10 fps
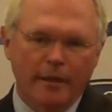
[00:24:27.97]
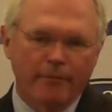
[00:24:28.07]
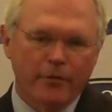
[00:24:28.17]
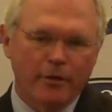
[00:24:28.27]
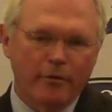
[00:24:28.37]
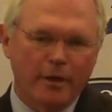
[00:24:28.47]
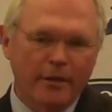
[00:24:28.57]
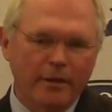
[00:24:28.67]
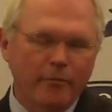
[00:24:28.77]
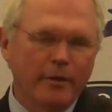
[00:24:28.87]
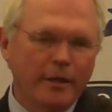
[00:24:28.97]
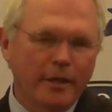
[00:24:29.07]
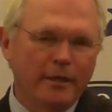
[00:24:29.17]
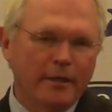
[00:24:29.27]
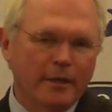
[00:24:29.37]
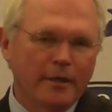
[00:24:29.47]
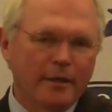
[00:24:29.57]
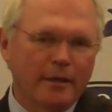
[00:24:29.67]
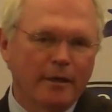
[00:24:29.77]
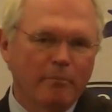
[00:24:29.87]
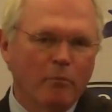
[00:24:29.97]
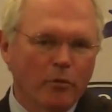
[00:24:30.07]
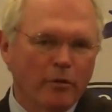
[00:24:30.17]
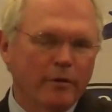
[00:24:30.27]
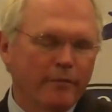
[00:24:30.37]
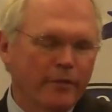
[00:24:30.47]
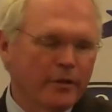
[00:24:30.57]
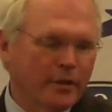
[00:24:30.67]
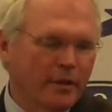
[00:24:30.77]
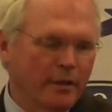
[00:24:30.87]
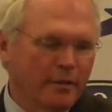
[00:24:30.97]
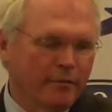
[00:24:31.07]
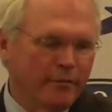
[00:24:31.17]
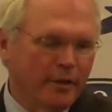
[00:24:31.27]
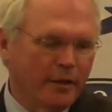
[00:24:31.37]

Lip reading: So I think we need more of this kind of